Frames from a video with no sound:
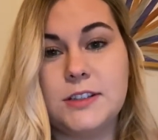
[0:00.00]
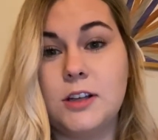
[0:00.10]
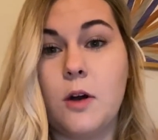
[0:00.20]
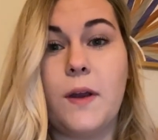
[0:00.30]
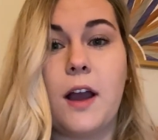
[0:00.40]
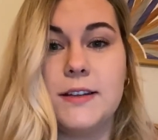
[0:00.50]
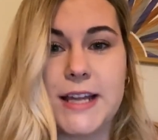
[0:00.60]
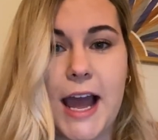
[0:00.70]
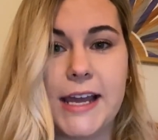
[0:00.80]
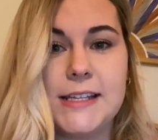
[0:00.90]
going on
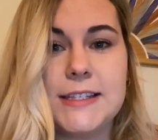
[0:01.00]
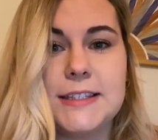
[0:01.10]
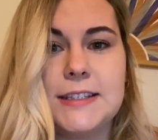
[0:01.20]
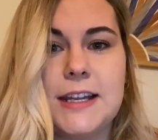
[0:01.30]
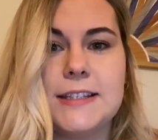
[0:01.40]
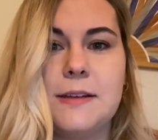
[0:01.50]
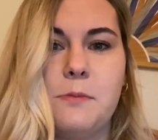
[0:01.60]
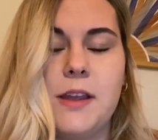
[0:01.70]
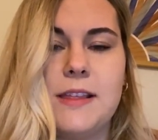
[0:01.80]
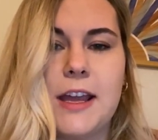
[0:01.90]
diets doesn't
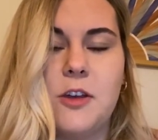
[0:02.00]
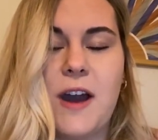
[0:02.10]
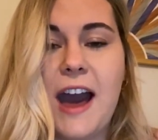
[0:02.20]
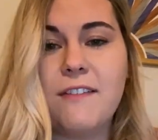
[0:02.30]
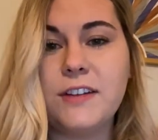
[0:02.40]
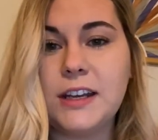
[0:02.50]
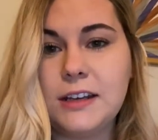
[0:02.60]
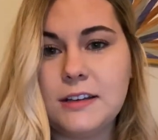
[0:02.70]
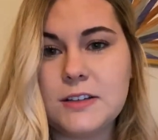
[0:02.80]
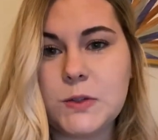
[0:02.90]
mean that you have an
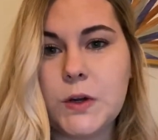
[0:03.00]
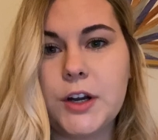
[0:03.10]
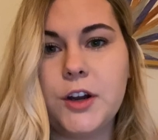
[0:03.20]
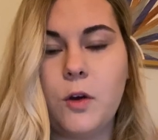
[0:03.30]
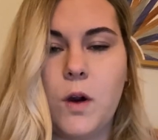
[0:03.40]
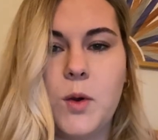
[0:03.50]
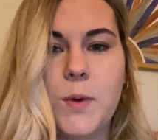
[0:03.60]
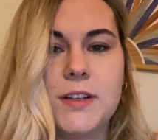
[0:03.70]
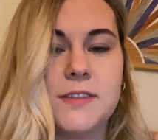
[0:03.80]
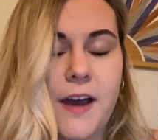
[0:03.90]
eating disorder or
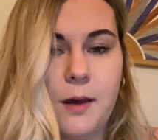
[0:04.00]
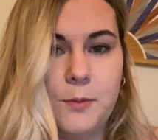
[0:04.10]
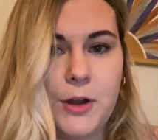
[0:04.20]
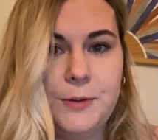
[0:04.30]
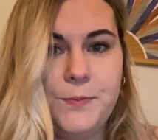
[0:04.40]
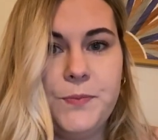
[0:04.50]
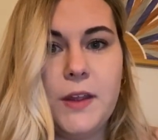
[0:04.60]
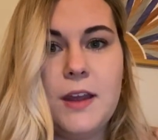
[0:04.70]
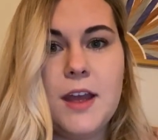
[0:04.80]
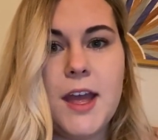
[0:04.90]
will develop one.
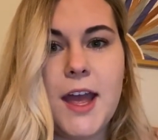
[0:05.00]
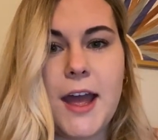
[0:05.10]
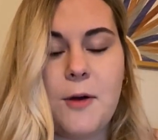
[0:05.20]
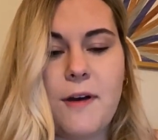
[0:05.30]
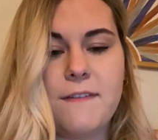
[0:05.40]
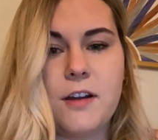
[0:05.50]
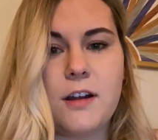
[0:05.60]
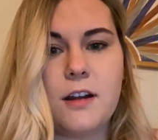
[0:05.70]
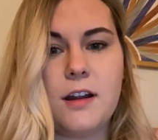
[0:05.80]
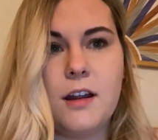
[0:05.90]

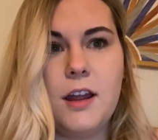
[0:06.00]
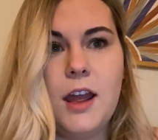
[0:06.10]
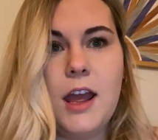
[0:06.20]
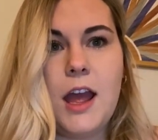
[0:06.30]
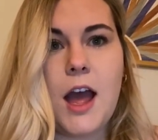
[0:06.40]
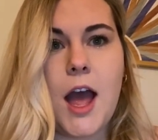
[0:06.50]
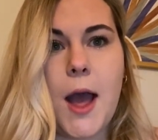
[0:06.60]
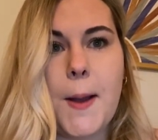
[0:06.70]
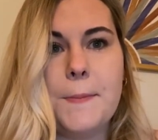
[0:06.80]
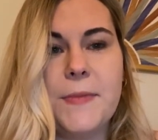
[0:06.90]
However,
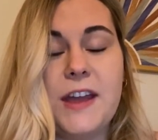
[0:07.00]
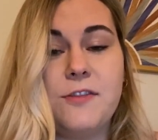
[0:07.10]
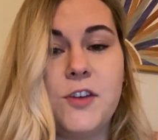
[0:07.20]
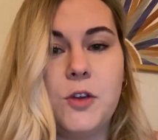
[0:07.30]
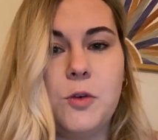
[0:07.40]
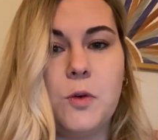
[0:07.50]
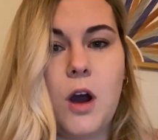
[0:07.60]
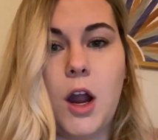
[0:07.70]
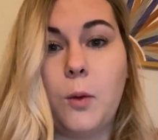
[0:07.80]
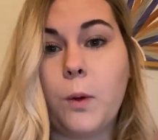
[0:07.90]
if you
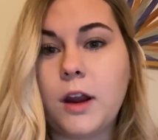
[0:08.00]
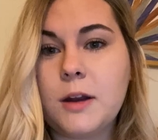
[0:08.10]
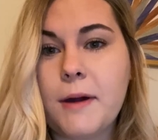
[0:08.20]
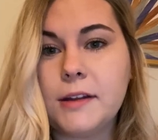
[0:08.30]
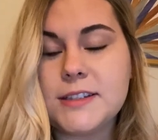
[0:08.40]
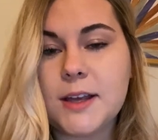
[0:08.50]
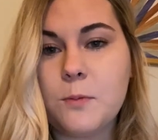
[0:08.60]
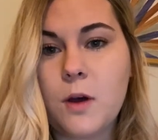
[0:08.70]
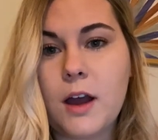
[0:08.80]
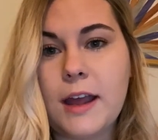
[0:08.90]
are worried about
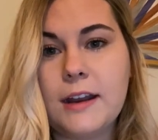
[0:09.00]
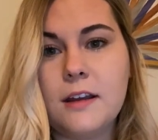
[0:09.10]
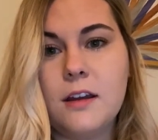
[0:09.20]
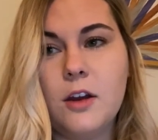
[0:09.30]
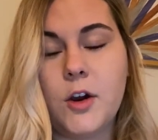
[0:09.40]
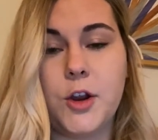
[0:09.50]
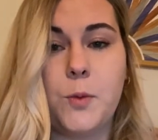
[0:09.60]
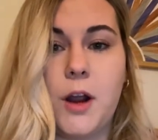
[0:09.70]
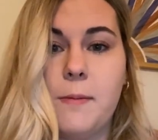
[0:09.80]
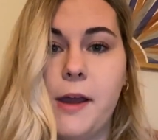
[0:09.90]
someone or you're
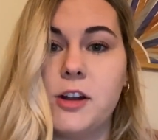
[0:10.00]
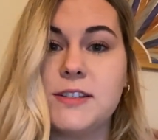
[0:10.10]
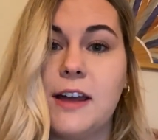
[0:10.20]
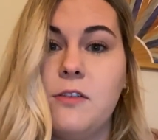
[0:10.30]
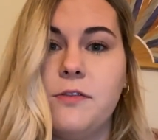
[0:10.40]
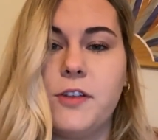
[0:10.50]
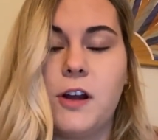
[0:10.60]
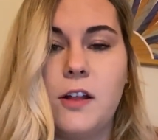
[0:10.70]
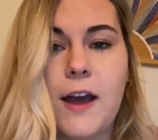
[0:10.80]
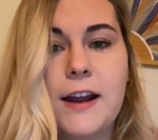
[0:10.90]
worried about yourself,
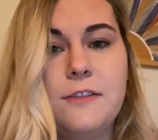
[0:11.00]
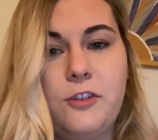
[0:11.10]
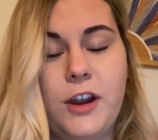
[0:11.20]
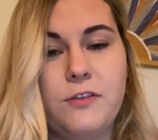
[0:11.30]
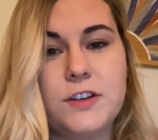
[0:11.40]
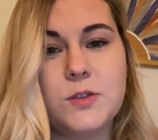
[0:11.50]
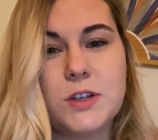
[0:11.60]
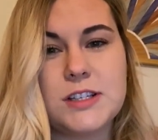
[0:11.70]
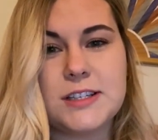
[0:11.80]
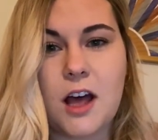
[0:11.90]
there are a lot of great
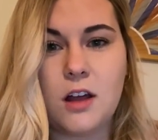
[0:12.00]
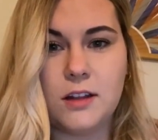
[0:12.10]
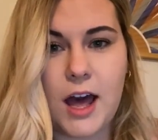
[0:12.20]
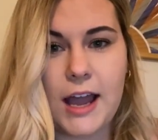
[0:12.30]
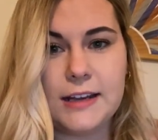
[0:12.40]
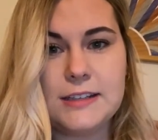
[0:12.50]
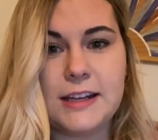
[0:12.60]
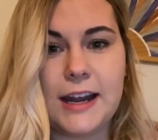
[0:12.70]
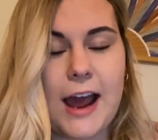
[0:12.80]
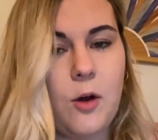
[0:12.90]
resources online to
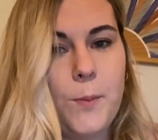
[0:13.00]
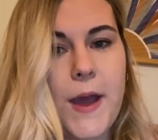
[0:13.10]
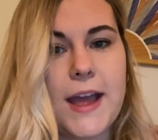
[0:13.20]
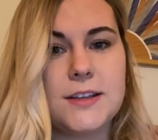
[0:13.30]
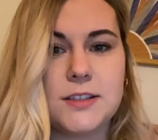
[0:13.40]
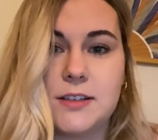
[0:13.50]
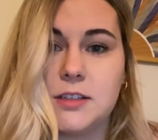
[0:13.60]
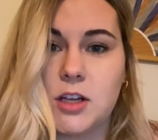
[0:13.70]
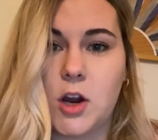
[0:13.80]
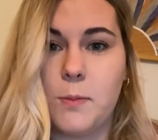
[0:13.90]
get help and to
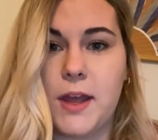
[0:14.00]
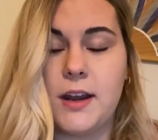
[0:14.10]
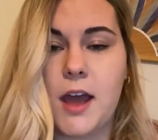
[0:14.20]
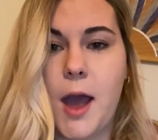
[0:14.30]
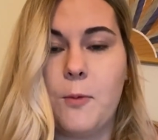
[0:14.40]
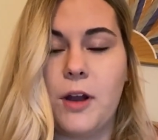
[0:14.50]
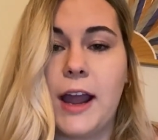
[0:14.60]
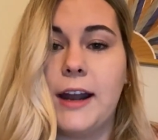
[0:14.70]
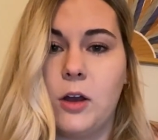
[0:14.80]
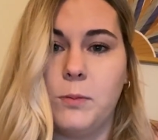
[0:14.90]
determine what
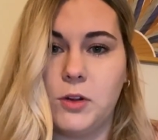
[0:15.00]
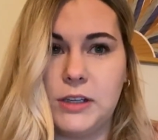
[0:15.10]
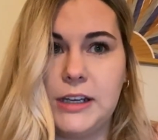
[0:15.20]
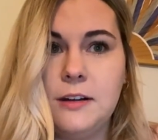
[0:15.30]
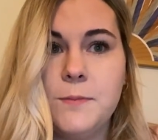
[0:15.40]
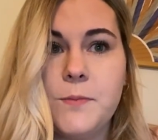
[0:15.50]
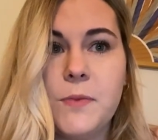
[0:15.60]
kind of help you'll need.